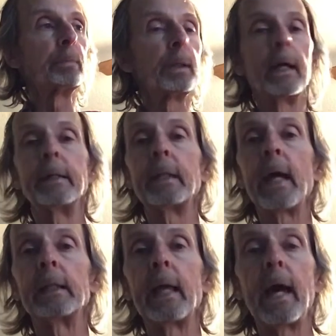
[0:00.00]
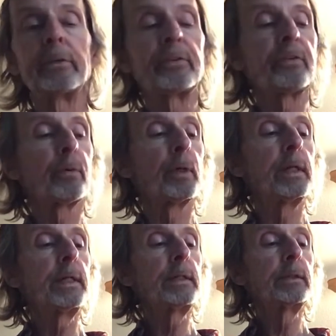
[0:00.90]
when you're playing that last
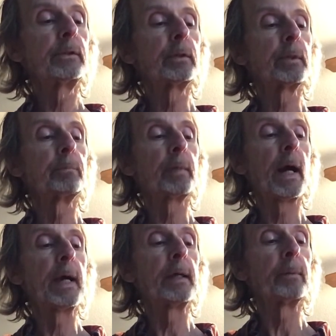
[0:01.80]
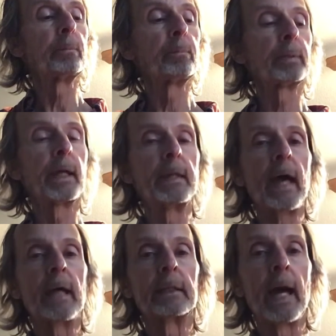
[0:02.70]
3, you could kind of
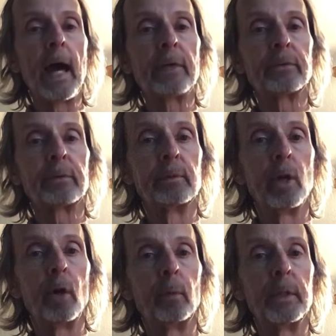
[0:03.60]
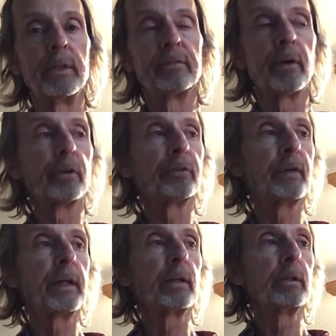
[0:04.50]
play that last note with your
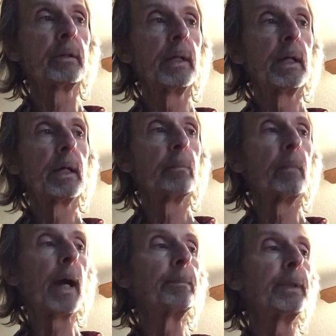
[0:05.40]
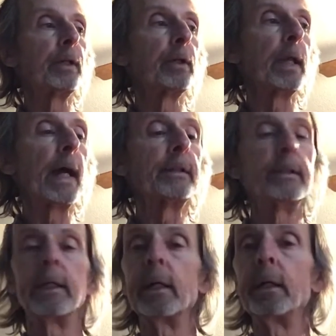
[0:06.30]
first finger. Might be a good
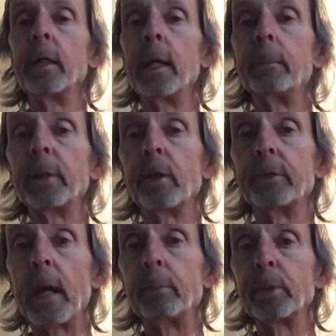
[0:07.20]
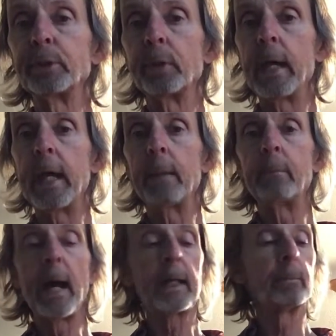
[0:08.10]
idea because that puts your
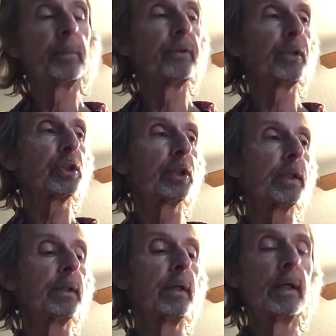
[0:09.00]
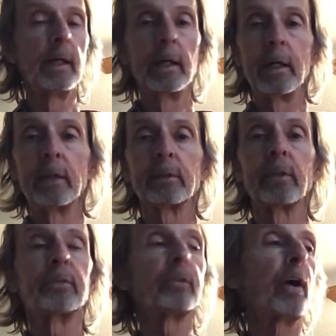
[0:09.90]
hand back in position
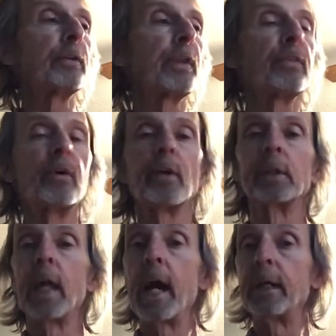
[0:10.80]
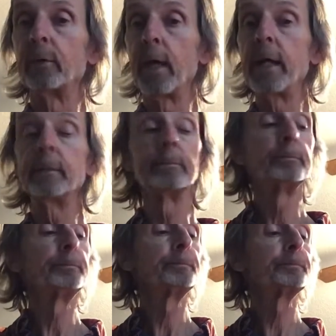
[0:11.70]
to start the third line, right?